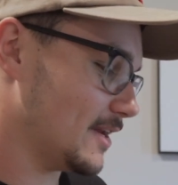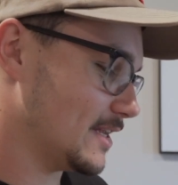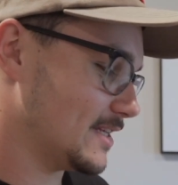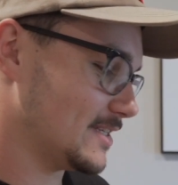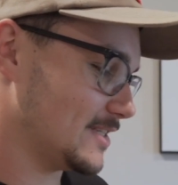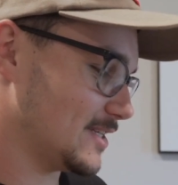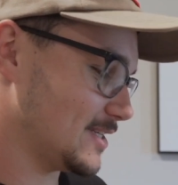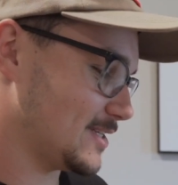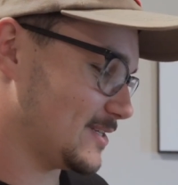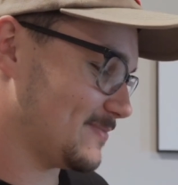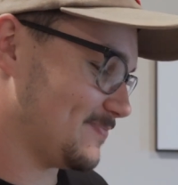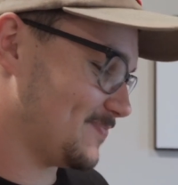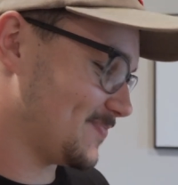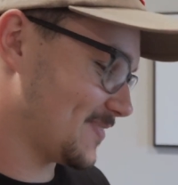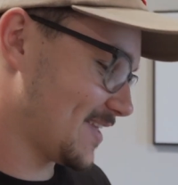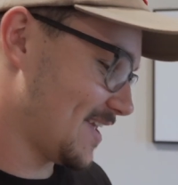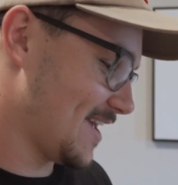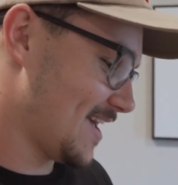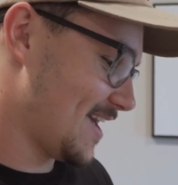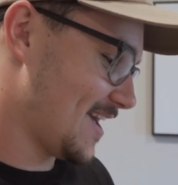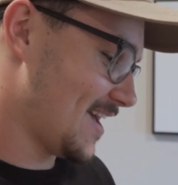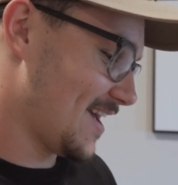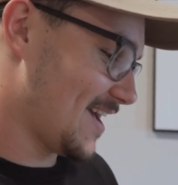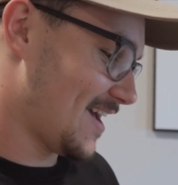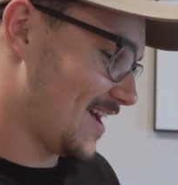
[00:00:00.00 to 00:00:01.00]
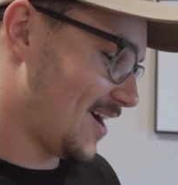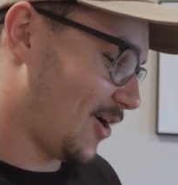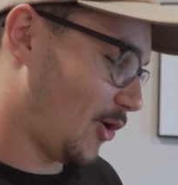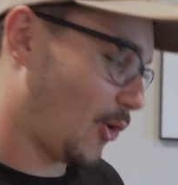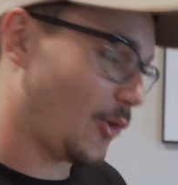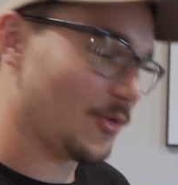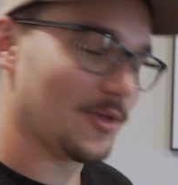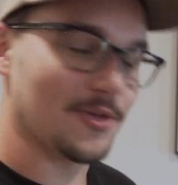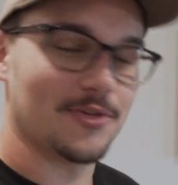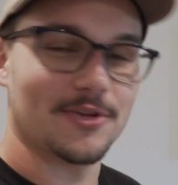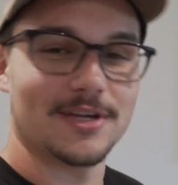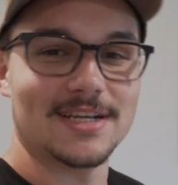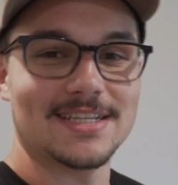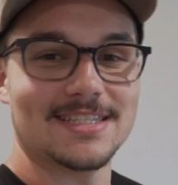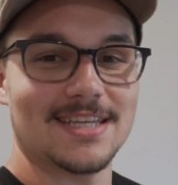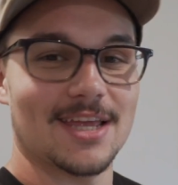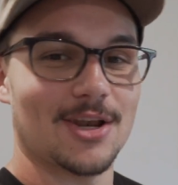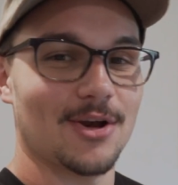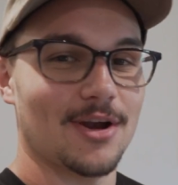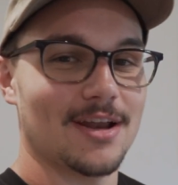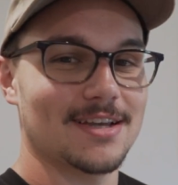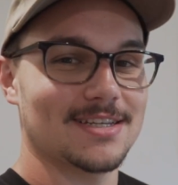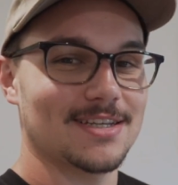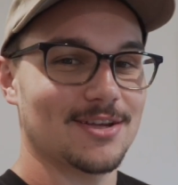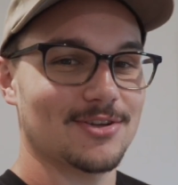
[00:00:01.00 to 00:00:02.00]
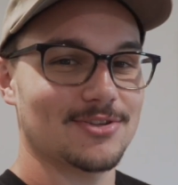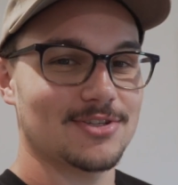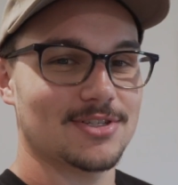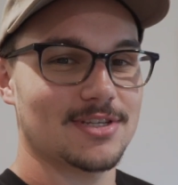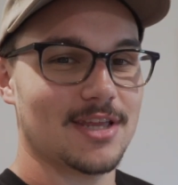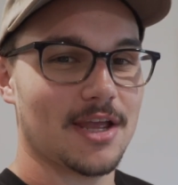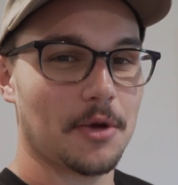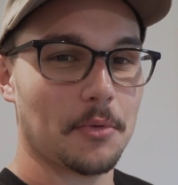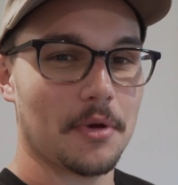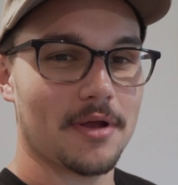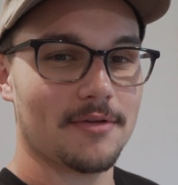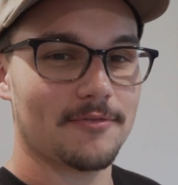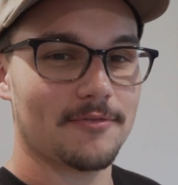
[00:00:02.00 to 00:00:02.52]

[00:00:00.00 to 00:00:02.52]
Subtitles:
Is this all the things the internet tells you to stay away